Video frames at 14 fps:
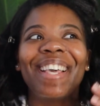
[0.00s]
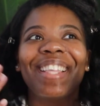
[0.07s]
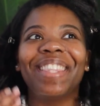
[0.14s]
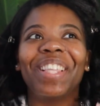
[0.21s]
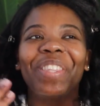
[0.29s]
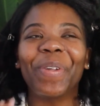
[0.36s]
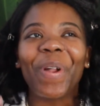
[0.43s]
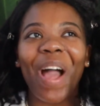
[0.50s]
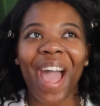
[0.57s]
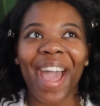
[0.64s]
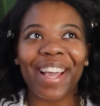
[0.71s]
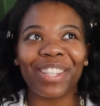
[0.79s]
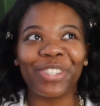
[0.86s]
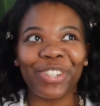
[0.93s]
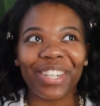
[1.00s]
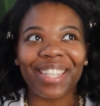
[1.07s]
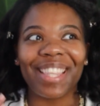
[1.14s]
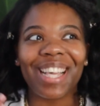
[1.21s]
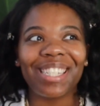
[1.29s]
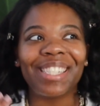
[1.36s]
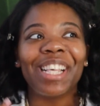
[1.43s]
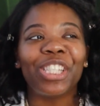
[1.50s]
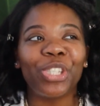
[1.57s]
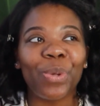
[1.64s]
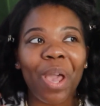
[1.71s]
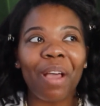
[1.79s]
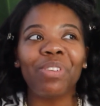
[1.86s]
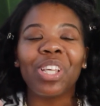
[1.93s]
the little asterisk that says
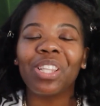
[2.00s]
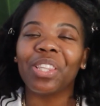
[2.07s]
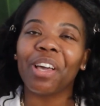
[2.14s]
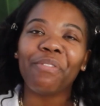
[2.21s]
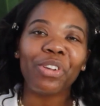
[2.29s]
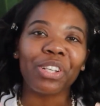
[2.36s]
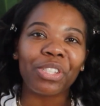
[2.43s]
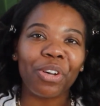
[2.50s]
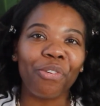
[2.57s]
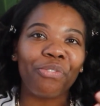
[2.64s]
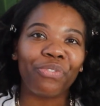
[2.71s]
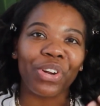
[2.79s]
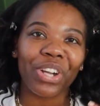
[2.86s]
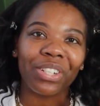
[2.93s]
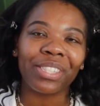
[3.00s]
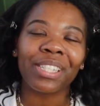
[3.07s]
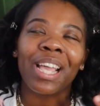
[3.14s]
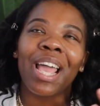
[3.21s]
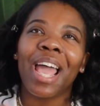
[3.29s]
you have to love yourself first.